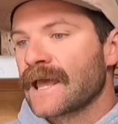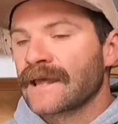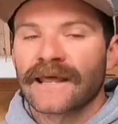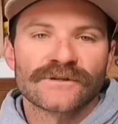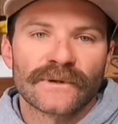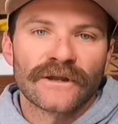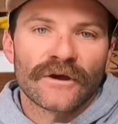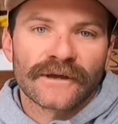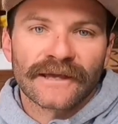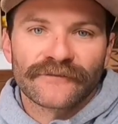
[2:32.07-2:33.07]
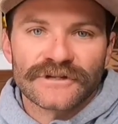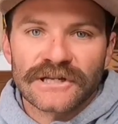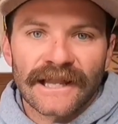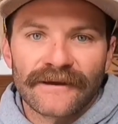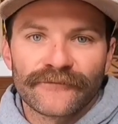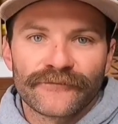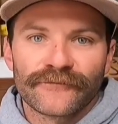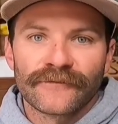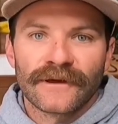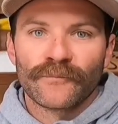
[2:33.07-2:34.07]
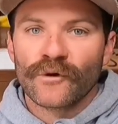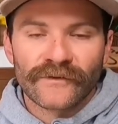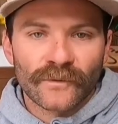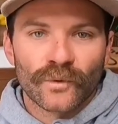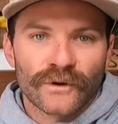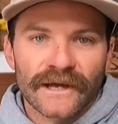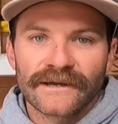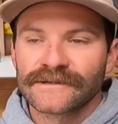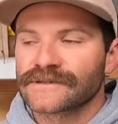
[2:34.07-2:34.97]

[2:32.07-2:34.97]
And as we know, kingfish love moving water.